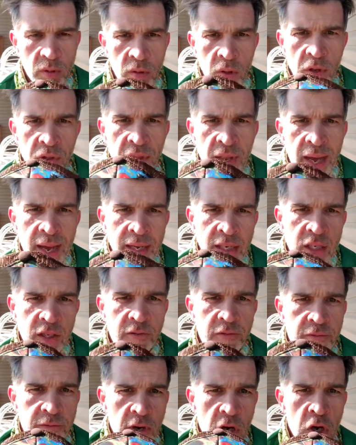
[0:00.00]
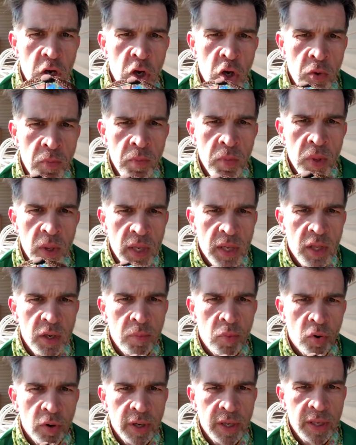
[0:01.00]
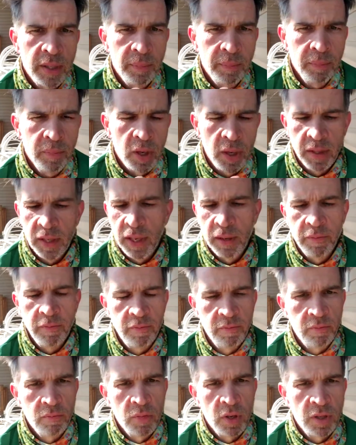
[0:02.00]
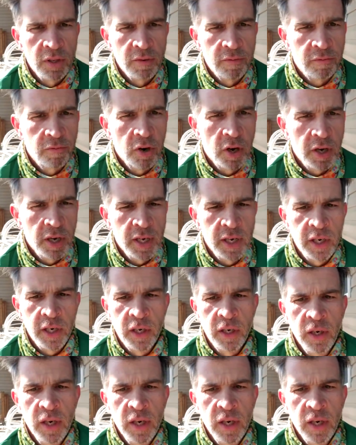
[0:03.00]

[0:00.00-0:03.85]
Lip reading: Nice foam in the brim and in the front here.